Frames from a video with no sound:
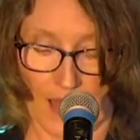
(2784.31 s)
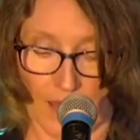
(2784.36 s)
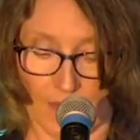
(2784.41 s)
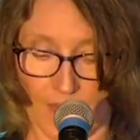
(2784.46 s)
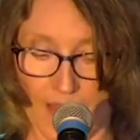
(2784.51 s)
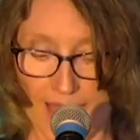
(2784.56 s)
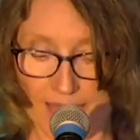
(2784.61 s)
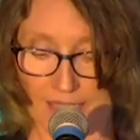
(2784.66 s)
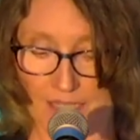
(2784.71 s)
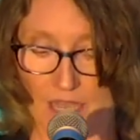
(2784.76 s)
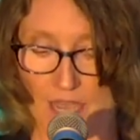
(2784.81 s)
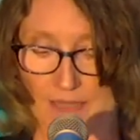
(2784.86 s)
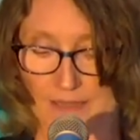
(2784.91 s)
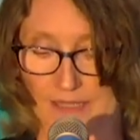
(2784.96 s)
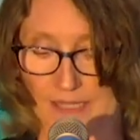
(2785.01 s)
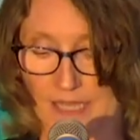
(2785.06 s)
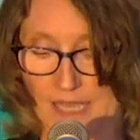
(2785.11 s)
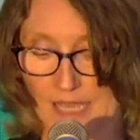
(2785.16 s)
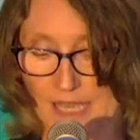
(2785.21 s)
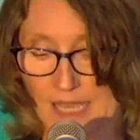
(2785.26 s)
That night, the
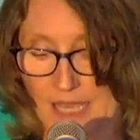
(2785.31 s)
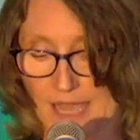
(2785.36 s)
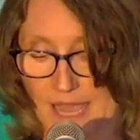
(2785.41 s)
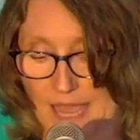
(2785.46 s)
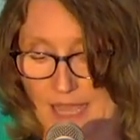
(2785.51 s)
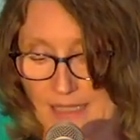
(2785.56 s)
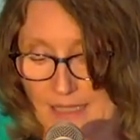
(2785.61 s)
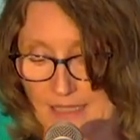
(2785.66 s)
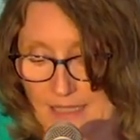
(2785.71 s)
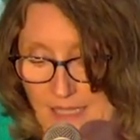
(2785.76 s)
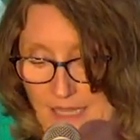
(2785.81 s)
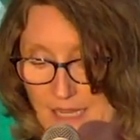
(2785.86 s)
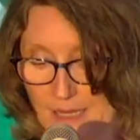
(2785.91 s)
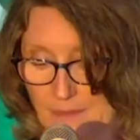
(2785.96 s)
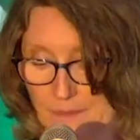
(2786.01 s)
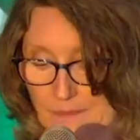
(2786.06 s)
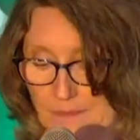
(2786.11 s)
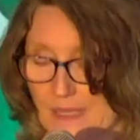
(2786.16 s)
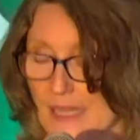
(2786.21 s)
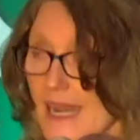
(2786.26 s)
king can't sleep
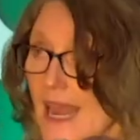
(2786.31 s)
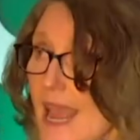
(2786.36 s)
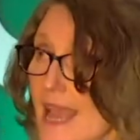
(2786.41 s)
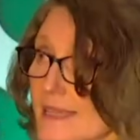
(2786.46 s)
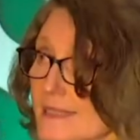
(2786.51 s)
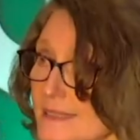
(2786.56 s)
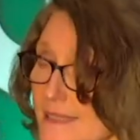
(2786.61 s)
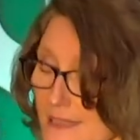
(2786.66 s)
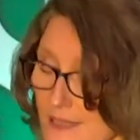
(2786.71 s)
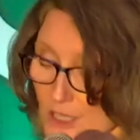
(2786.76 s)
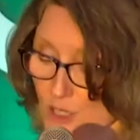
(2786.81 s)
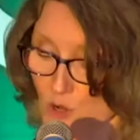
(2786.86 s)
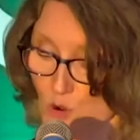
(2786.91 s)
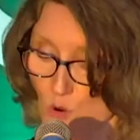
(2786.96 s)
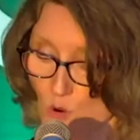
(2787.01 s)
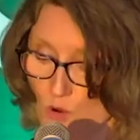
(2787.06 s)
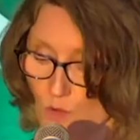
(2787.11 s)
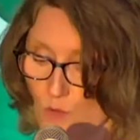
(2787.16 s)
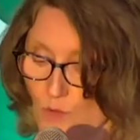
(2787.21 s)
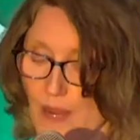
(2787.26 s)
and asks that the
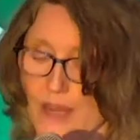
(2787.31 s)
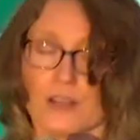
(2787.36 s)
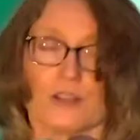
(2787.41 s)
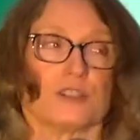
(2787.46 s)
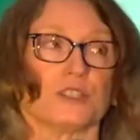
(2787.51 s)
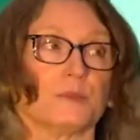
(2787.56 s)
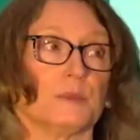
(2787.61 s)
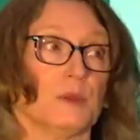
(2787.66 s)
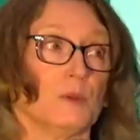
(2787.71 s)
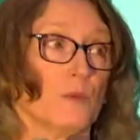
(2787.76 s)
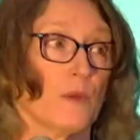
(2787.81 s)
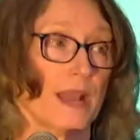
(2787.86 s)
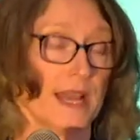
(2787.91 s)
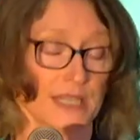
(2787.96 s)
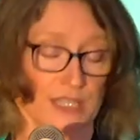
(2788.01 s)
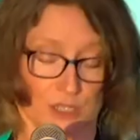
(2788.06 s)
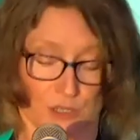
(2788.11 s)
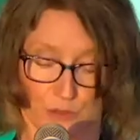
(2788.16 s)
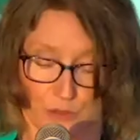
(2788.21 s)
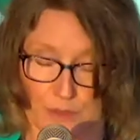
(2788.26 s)
court records be read
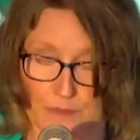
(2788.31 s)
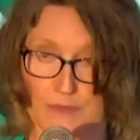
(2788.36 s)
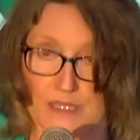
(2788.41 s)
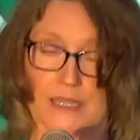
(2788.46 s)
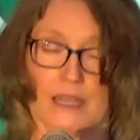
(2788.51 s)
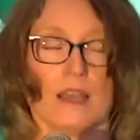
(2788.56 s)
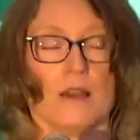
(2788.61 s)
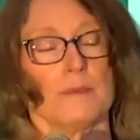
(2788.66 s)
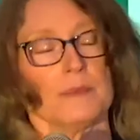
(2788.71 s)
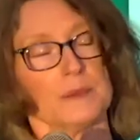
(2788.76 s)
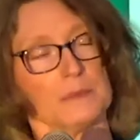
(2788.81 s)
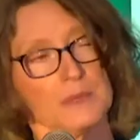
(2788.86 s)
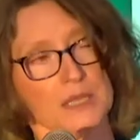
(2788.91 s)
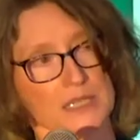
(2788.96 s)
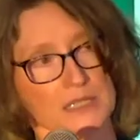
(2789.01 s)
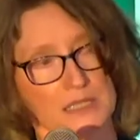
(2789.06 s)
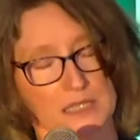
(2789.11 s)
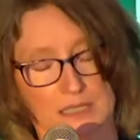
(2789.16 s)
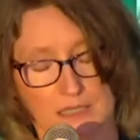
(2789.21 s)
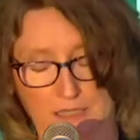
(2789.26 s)
to him to help him
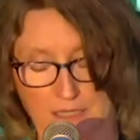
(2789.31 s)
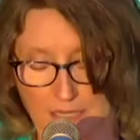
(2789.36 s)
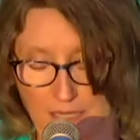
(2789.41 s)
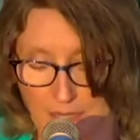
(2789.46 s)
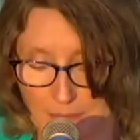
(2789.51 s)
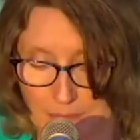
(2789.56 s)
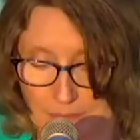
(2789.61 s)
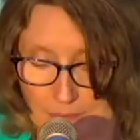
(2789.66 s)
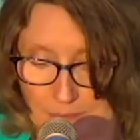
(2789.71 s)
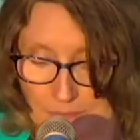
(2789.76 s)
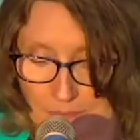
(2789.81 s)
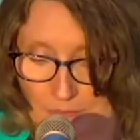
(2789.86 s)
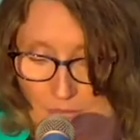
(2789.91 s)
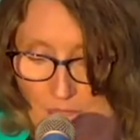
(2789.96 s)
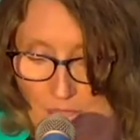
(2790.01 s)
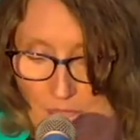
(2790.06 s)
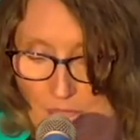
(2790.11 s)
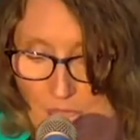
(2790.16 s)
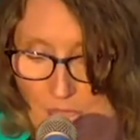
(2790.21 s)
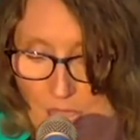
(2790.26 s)
get to sleep.
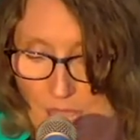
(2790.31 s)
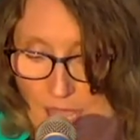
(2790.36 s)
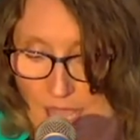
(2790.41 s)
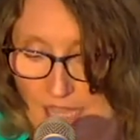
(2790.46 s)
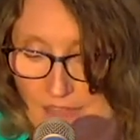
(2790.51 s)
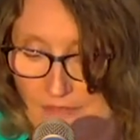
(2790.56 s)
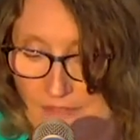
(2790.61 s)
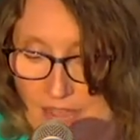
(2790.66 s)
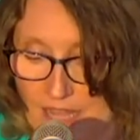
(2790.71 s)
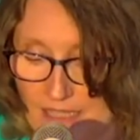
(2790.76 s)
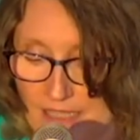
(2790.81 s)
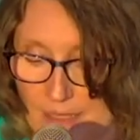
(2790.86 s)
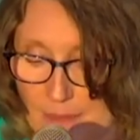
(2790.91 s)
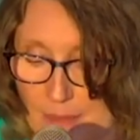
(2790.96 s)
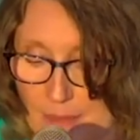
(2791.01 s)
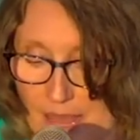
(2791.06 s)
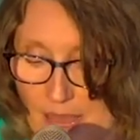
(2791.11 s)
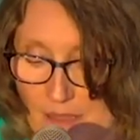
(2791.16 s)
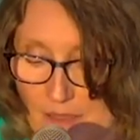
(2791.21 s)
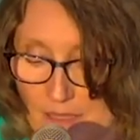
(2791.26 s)
He finds
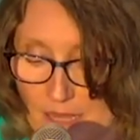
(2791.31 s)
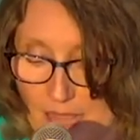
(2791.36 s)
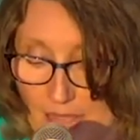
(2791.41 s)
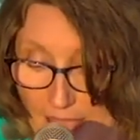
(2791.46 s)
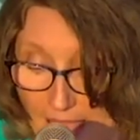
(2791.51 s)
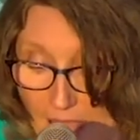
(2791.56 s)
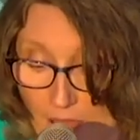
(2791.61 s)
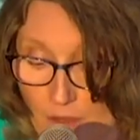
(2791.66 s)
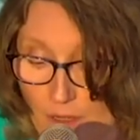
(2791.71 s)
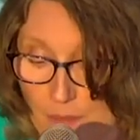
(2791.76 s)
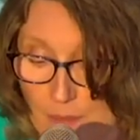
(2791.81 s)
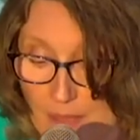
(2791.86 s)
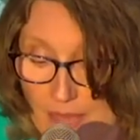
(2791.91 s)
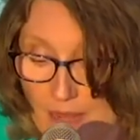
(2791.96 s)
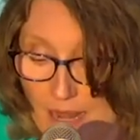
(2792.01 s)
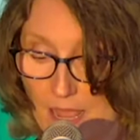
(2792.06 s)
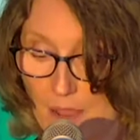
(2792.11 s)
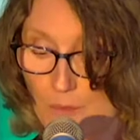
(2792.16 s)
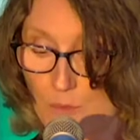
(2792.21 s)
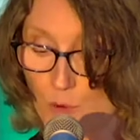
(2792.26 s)
about, out about
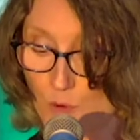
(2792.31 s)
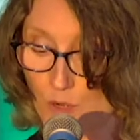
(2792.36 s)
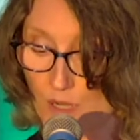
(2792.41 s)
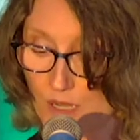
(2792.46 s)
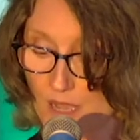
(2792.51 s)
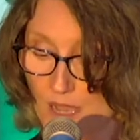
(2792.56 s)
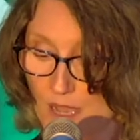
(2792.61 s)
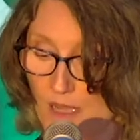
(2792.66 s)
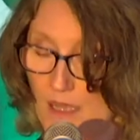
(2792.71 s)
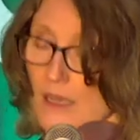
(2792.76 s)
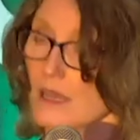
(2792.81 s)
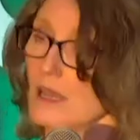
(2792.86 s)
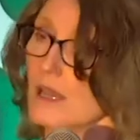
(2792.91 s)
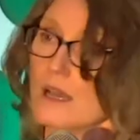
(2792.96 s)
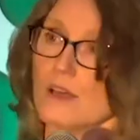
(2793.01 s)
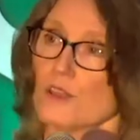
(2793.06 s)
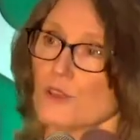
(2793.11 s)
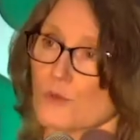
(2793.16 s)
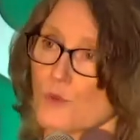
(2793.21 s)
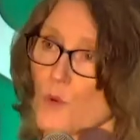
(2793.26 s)
how Mordecai
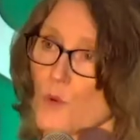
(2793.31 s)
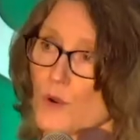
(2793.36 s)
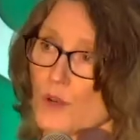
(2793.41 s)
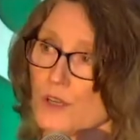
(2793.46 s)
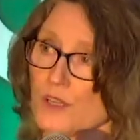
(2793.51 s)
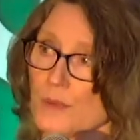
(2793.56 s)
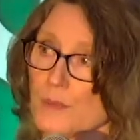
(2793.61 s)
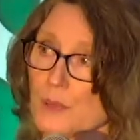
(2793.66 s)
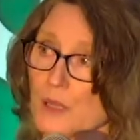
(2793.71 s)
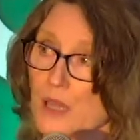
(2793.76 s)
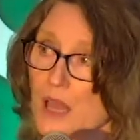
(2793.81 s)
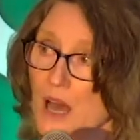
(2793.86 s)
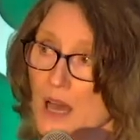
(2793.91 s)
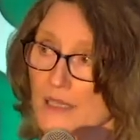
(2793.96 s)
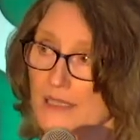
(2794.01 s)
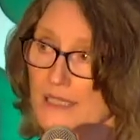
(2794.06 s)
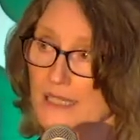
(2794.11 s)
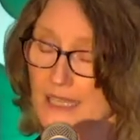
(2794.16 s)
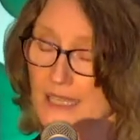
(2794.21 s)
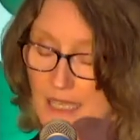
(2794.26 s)
thwarted the
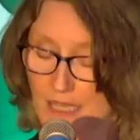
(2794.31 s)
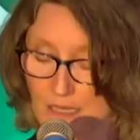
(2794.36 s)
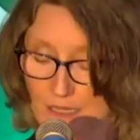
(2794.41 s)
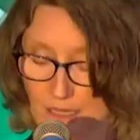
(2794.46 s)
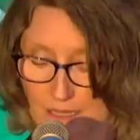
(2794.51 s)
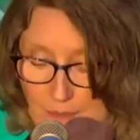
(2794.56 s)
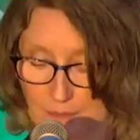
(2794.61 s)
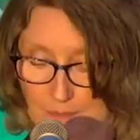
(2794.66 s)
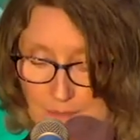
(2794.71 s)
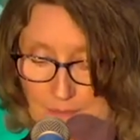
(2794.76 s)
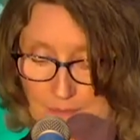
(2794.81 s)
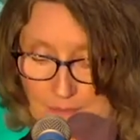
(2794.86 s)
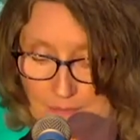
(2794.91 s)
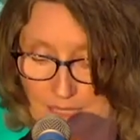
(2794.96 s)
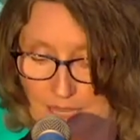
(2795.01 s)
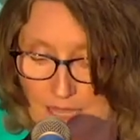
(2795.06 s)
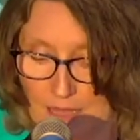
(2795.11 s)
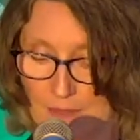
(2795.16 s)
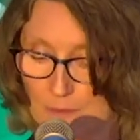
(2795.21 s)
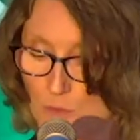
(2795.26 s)
plot to kill him
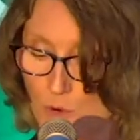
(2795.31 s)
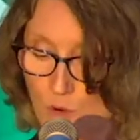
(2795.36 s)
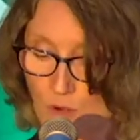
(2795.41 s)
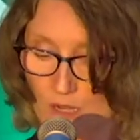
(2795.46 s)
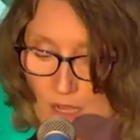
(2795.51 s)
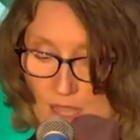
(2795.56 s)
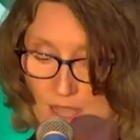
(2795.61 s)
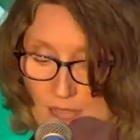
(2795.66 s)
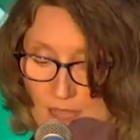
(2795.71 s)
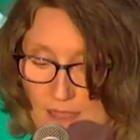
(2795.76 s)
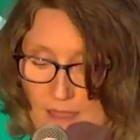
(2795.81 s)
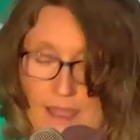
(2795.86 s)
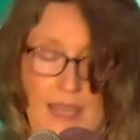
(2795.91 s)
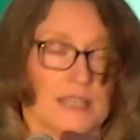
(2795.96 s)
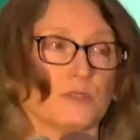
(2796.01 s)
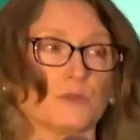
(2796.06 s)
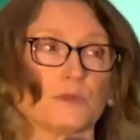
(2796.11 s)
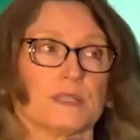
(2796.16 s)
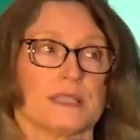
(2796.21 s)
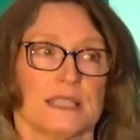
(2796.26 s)
and that Mordecai
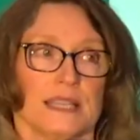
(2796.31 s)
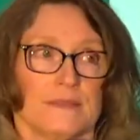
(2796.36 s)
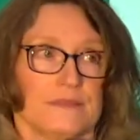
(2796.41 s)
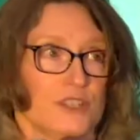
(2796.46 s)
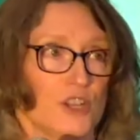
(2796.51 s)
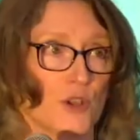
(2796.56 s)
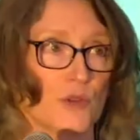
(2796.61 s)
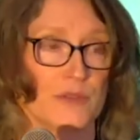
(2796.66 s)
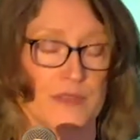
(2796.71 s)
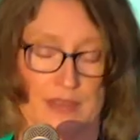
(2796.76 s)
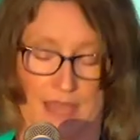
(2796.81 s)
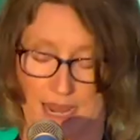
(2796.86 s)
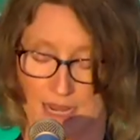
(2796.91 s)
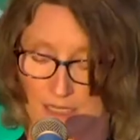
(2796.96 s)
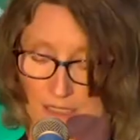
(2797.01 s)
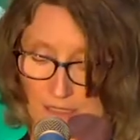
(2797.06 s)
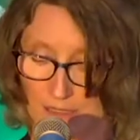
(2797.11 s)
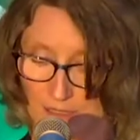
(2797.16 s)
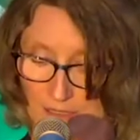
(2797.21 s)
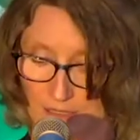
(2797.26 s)
has received no
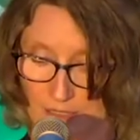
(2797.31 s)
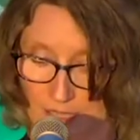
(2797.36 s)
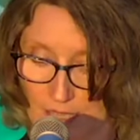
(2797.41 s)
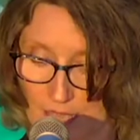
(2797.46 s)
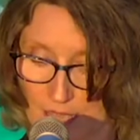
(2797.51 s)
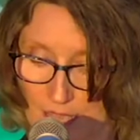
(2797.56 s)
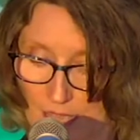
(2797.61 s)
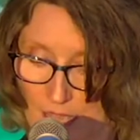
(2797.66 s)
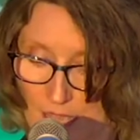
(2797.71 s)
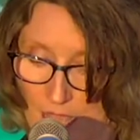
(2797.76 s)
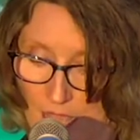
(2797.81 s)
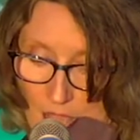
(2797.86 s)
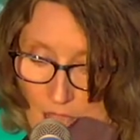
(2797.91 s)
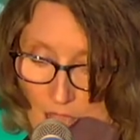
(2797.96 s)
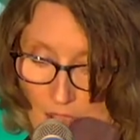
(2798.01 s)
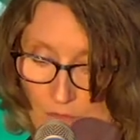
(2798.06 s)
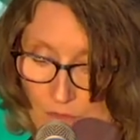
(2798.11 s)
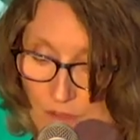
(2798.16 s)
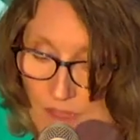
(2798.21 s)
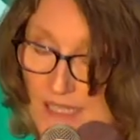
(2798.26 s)
thanks
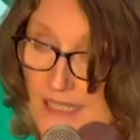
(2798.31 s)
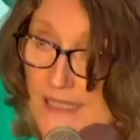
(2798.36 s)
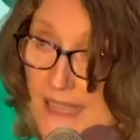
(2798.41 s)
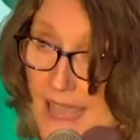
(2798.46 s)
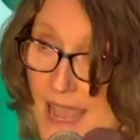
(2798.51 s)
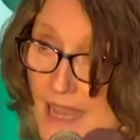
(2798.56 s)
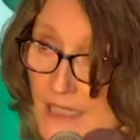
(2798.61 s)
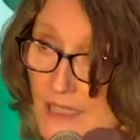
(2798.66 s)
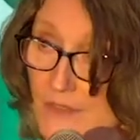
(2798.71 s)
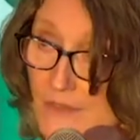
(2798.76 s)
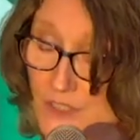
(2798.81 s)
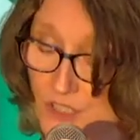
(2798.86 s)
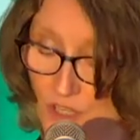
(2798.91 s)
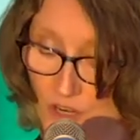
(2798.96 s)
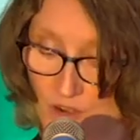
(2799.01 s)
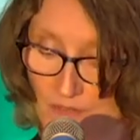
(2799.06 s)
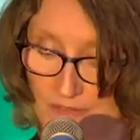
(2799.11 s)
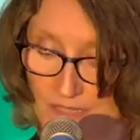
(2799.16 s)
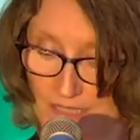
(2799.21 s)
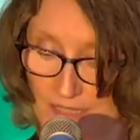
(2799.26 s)
uh, for this act of
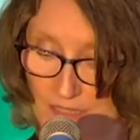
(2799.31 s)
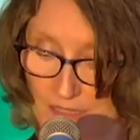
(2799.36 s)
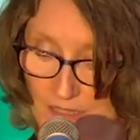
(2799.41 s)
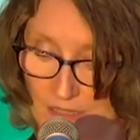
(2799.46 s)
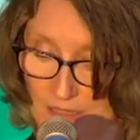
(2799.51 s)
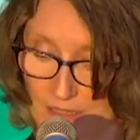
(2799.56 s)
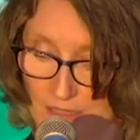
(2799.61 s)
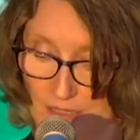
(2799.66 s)
service.